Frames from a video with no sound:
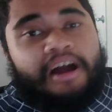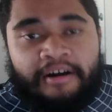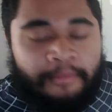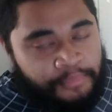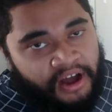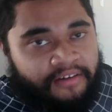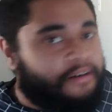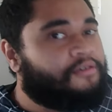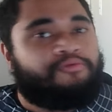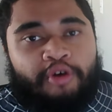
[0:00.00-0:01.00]
But
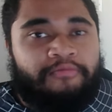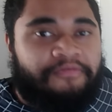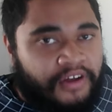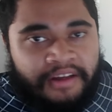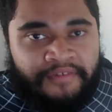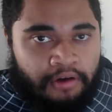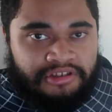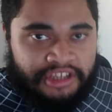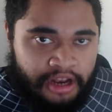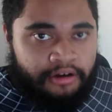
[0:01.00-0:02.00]
room full of
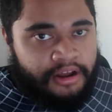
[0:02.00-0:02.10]
goats, you know what I